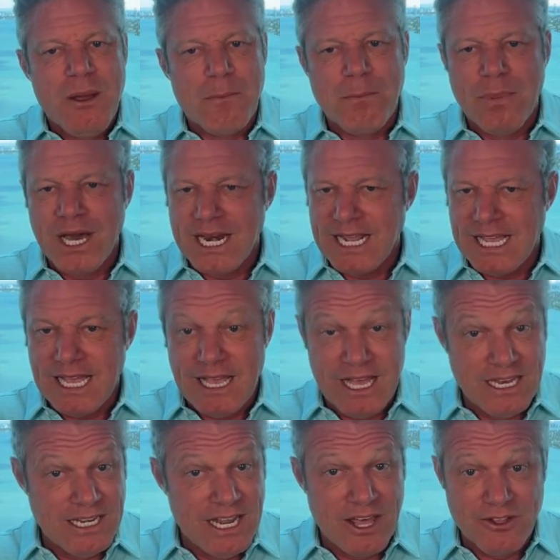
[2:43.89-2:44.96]
But
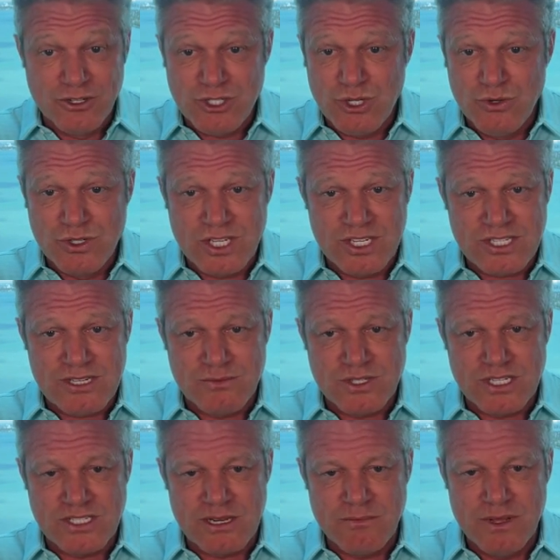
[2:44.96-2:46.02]
another two
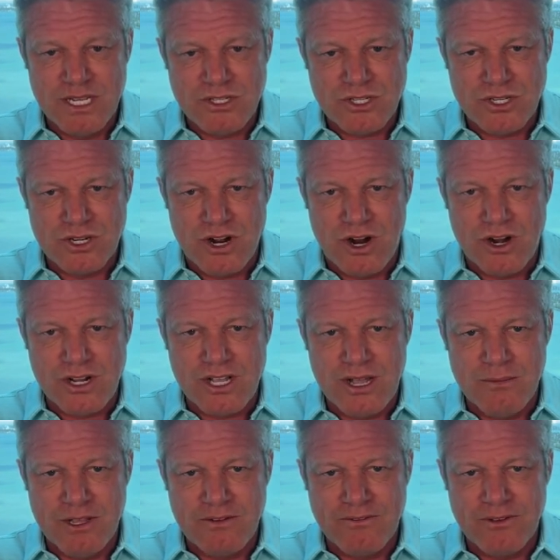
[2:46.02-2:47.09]
systems, as I mentioned, are
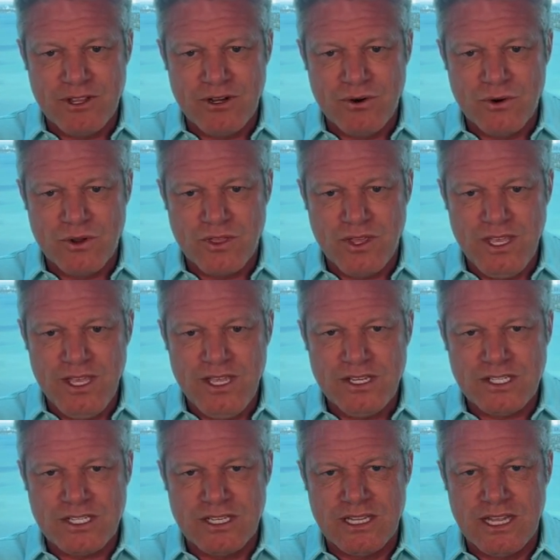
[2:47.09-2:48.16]
coming for the
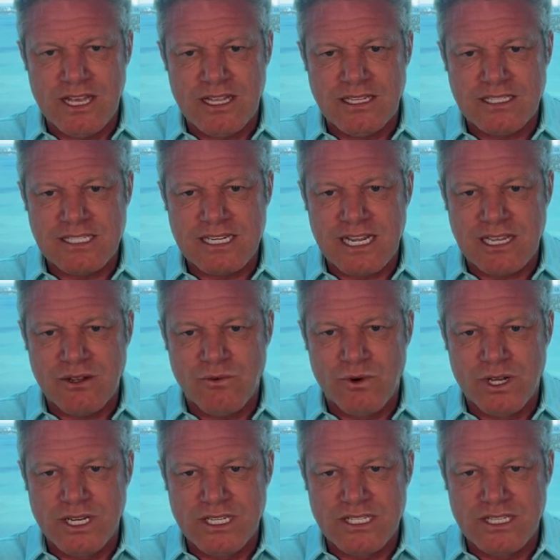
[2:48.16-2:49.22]
Northeast, and the second
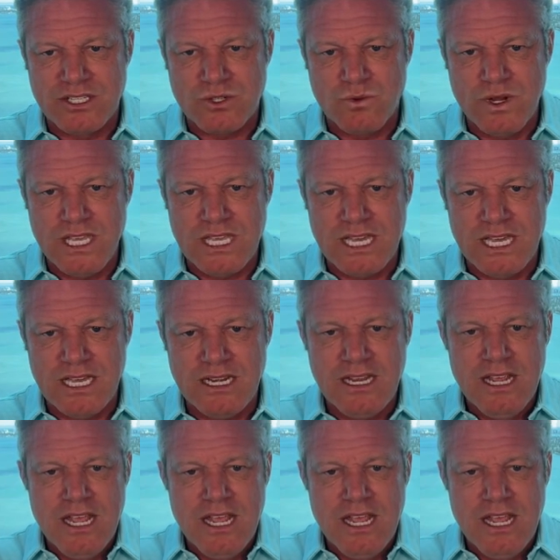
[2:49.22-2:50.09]
one is this weekend.